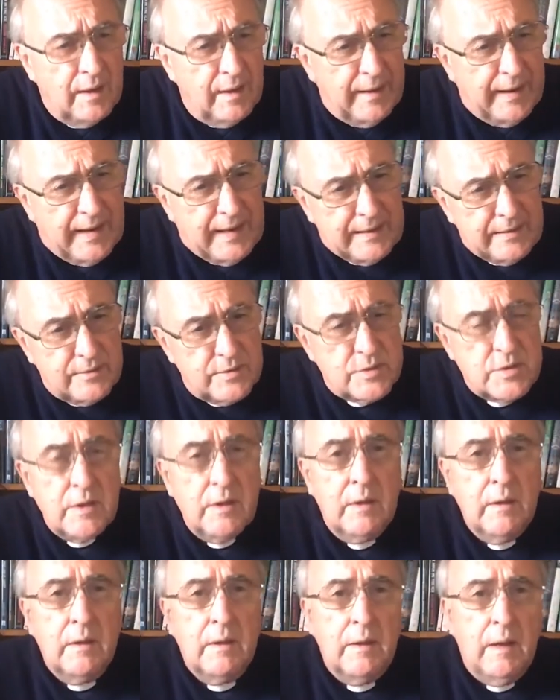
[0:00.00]
And
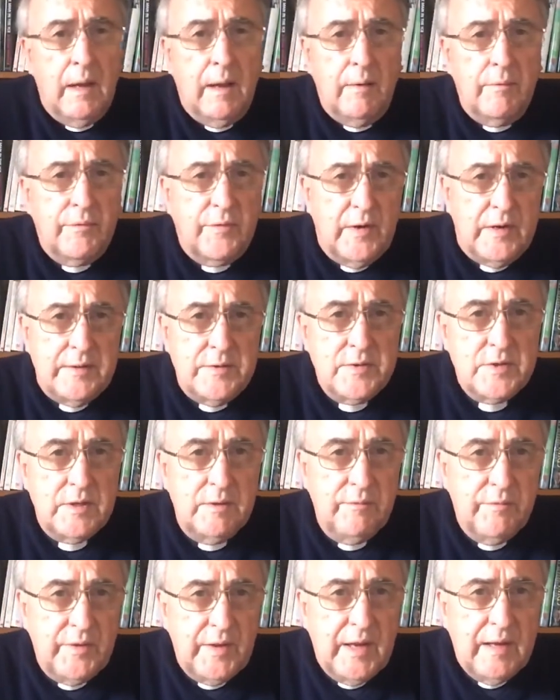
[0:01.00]
our friends
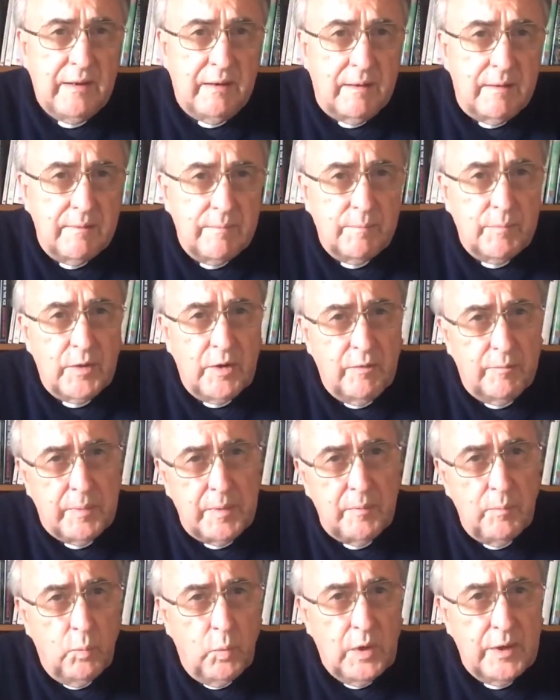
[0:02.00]
in Vienna have
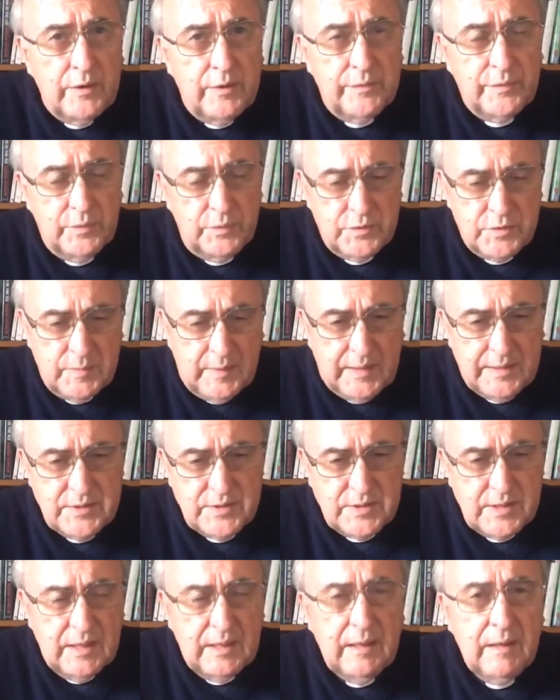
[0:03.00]
been wonderful to
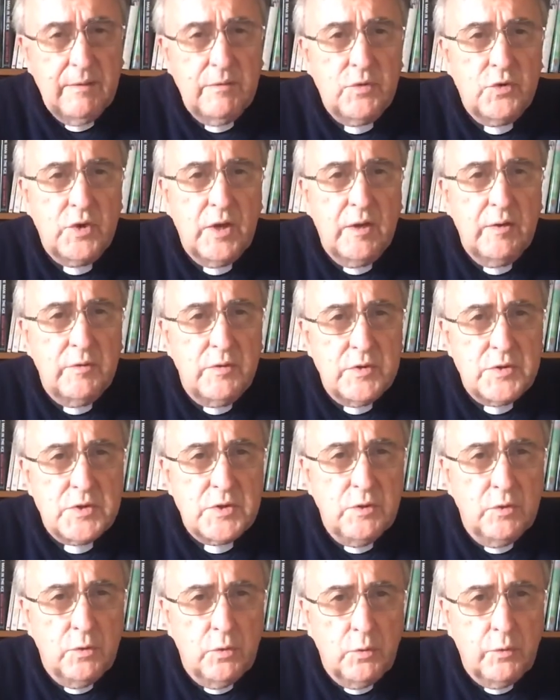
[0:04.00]
us. They have shown us
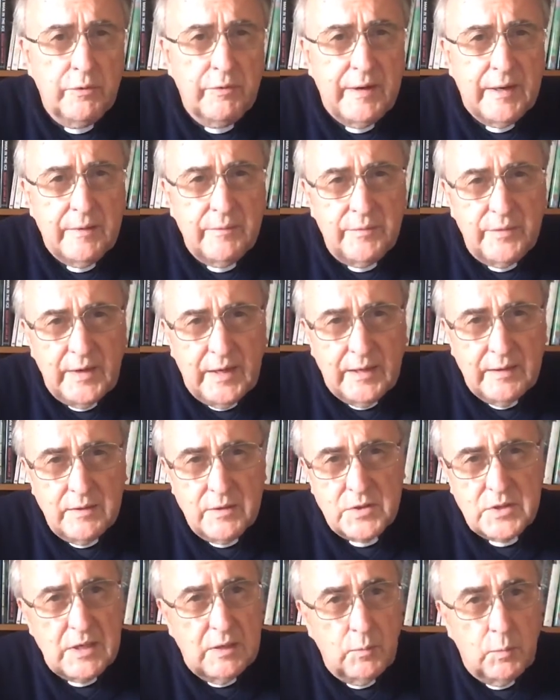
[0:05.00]
all around Vienna
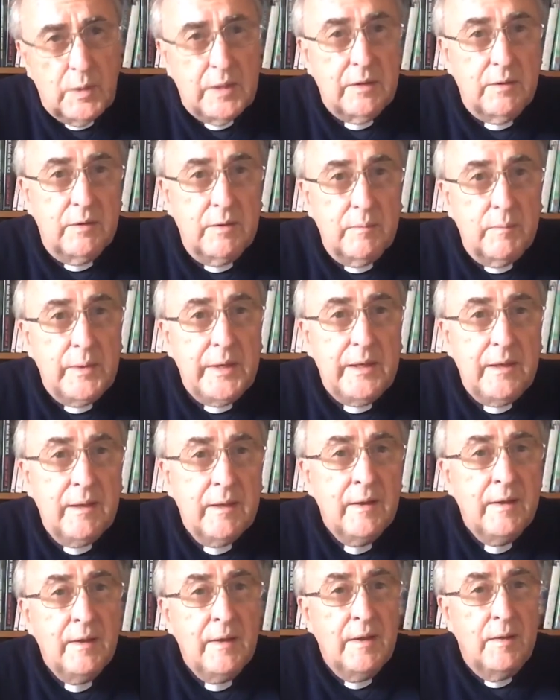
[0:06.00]
so well that
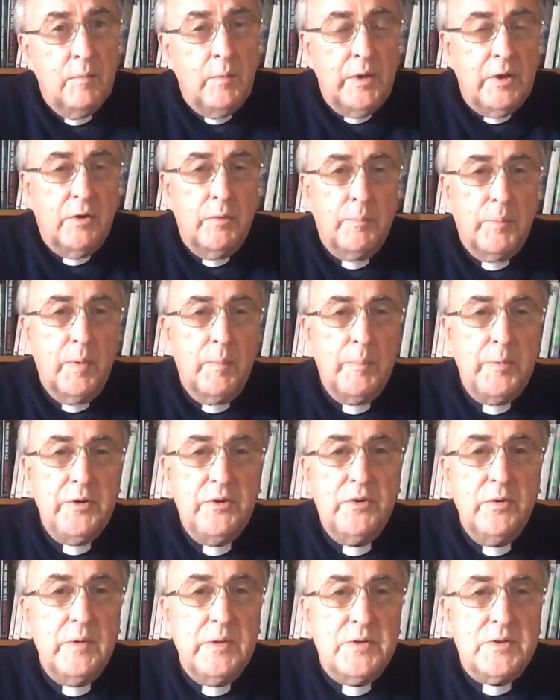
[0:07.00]
we could probably
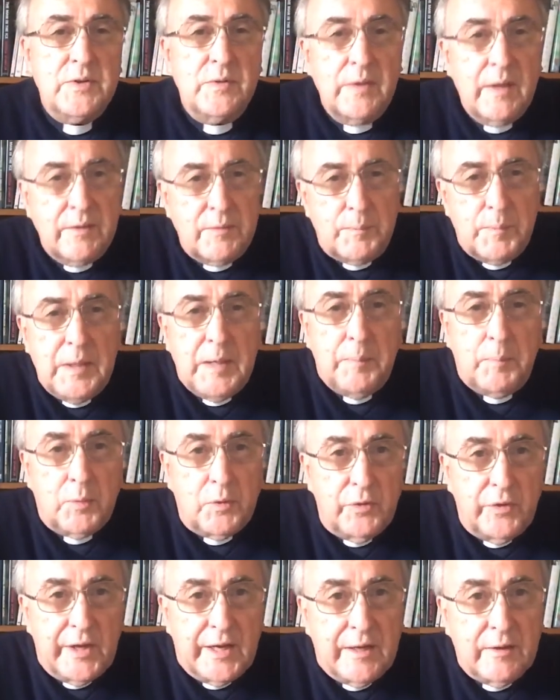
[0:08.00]
do it to other
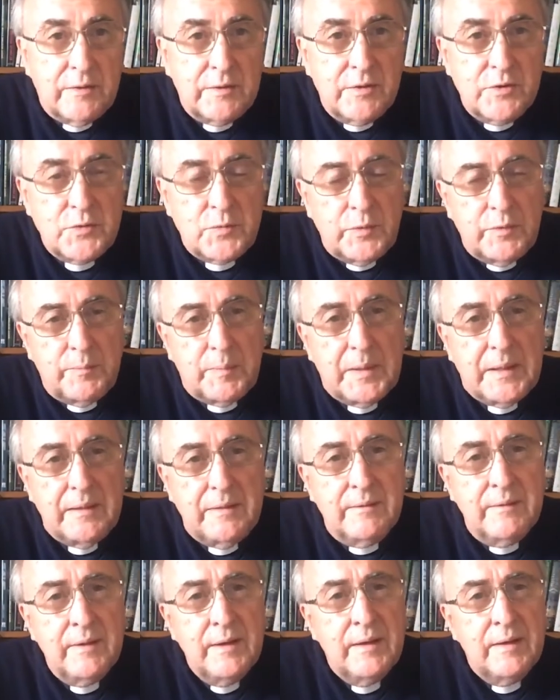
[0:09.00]
people now because we've
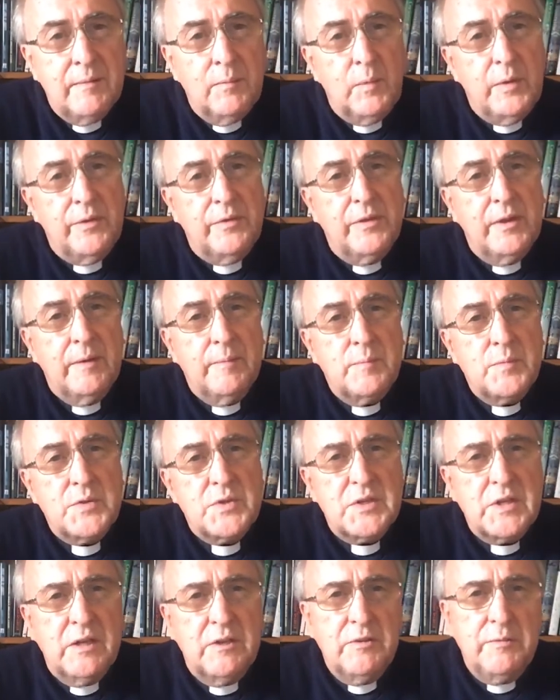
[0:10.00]
been with them
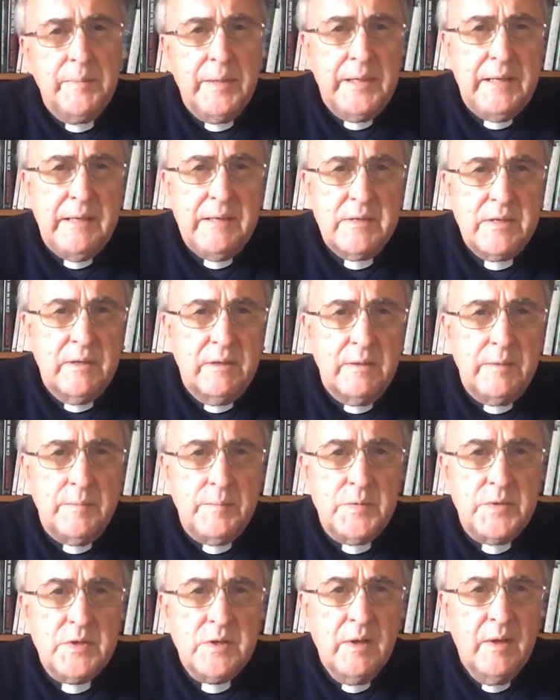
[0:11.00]
so many
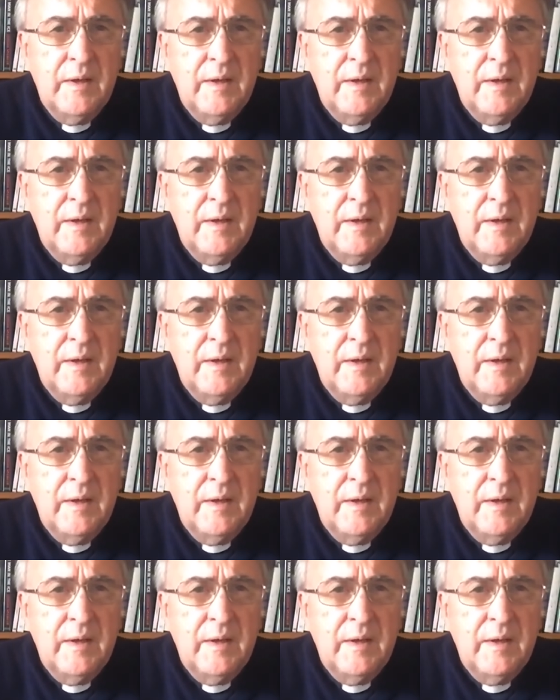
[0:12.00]
times.